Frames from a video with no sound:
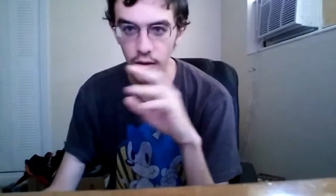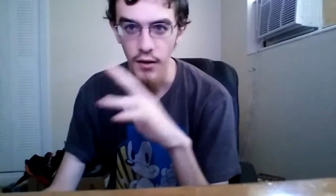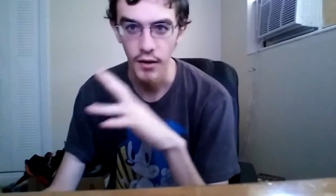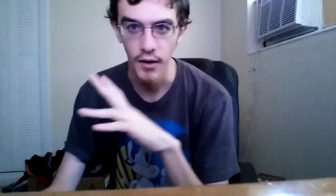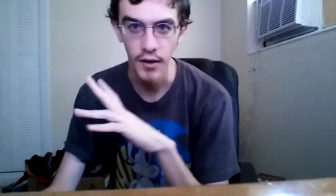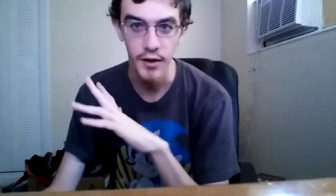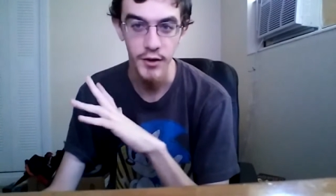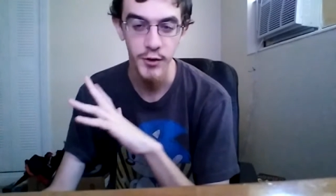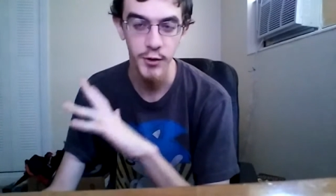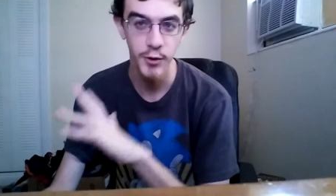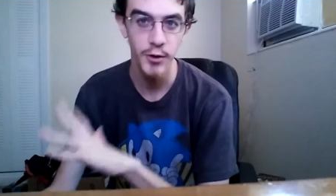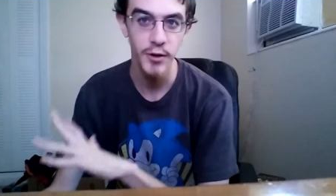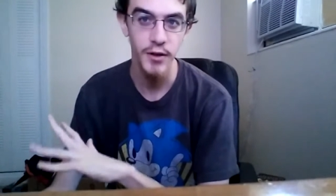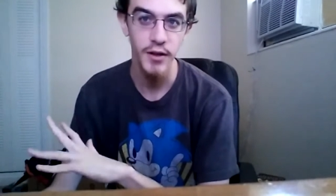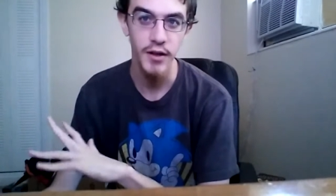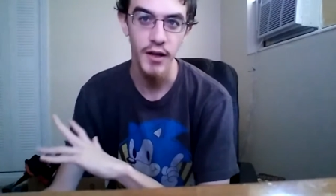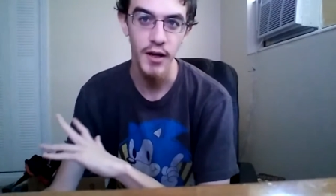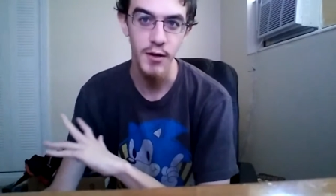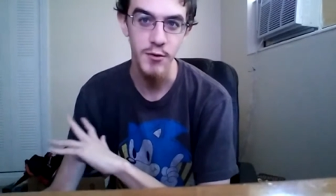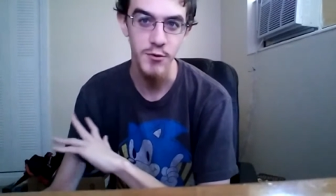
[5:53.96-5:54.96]
And
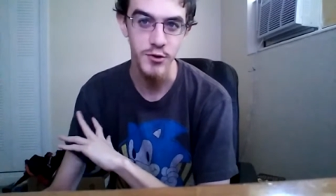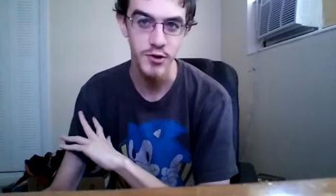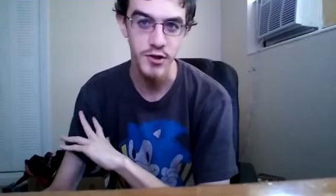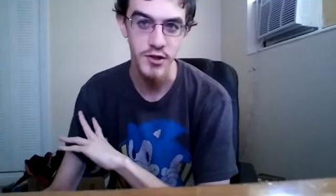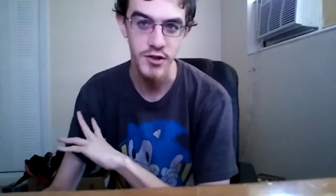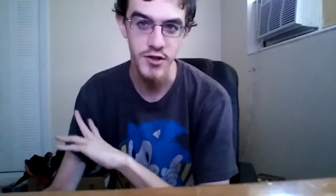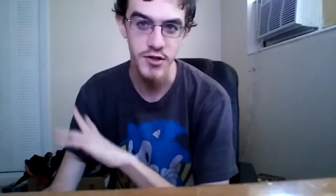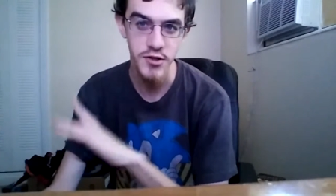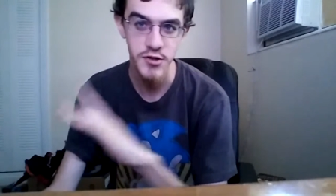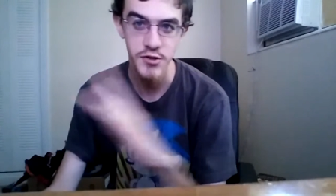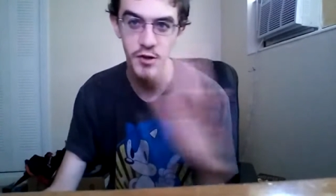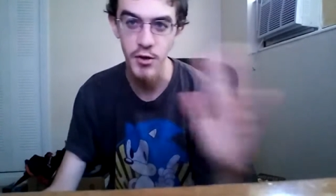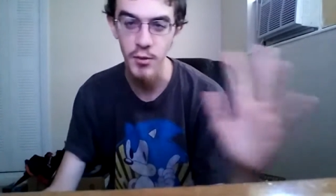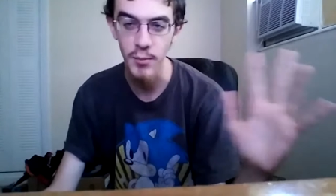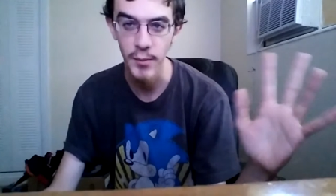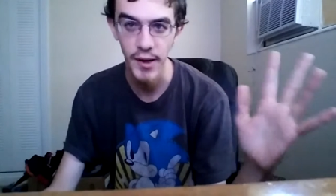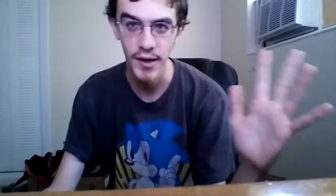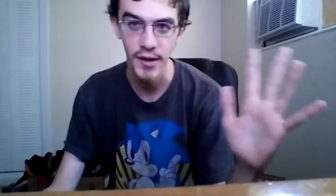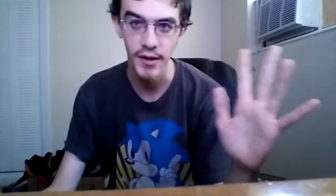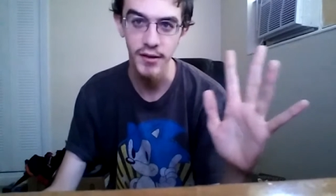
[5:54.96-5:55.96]
during it, I was just so
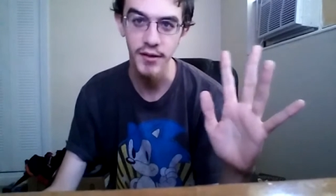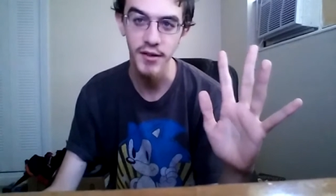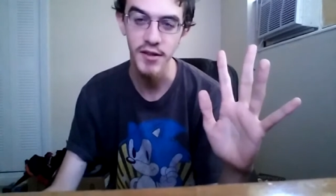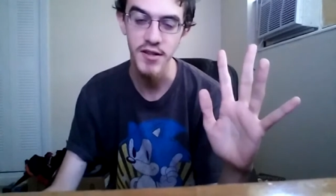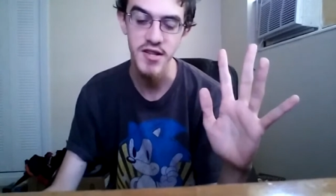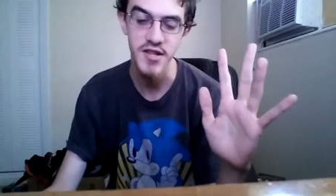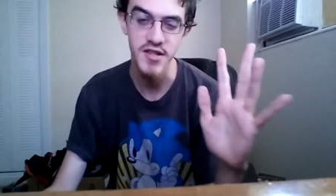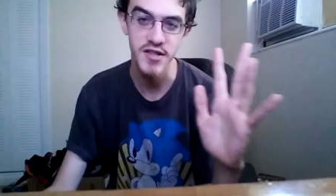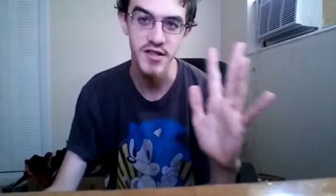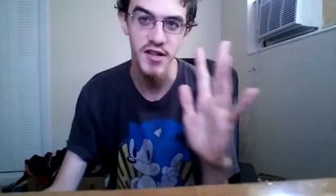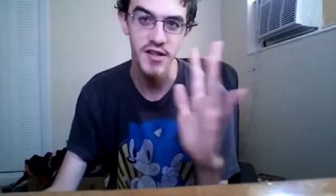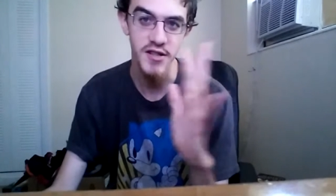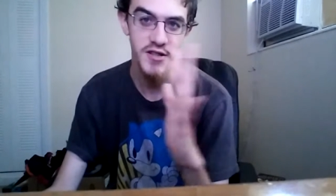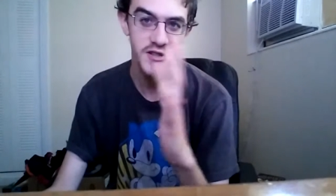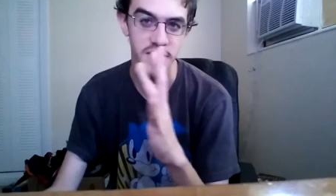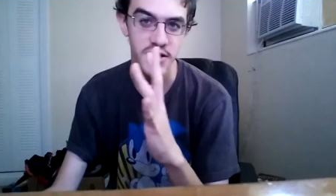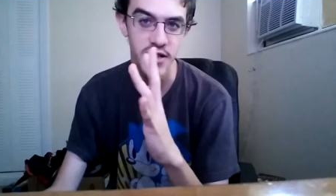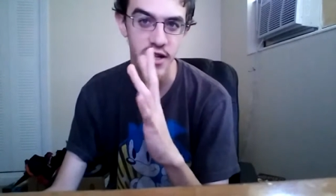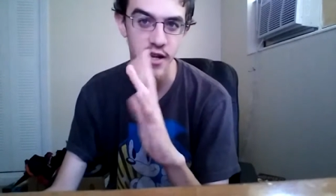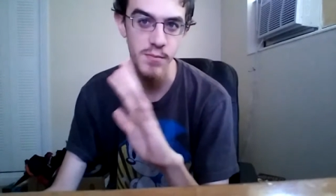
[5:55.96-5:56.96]
mad because I
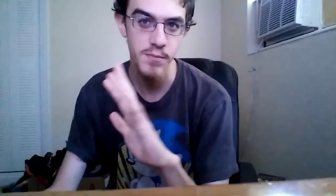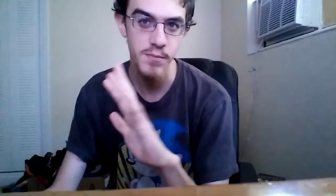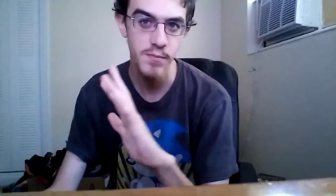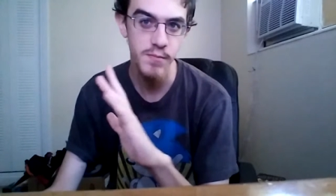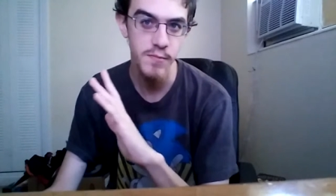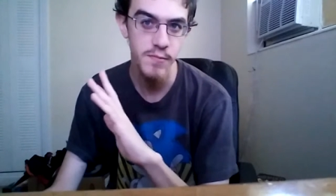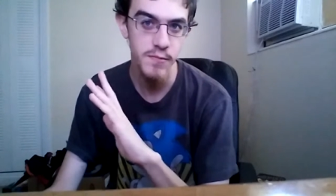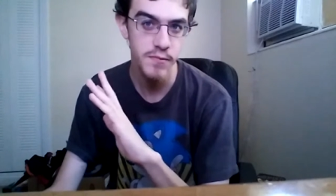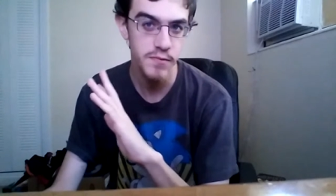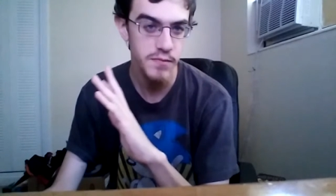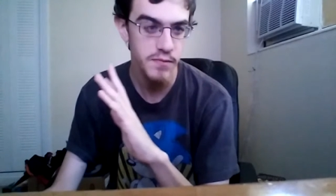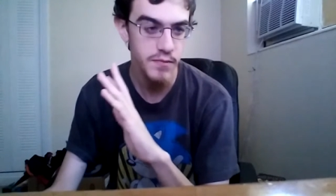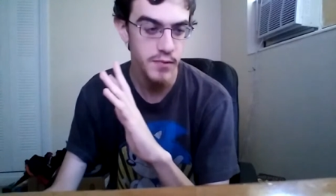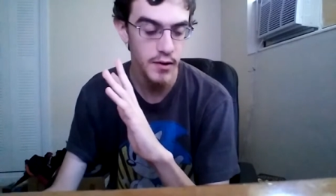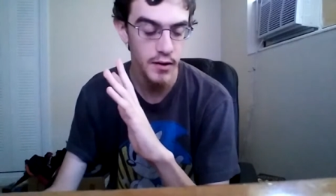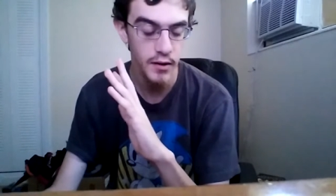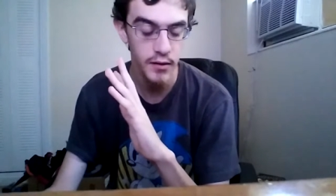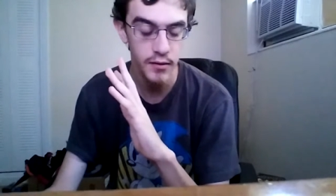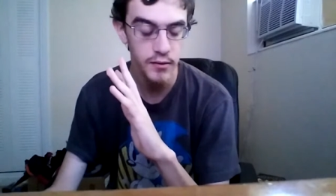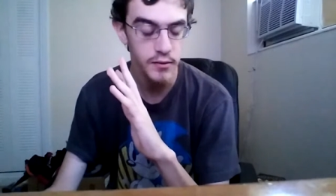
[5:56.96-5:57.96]
just kept
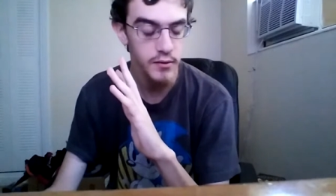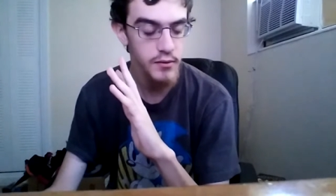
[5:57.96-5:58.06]
uh,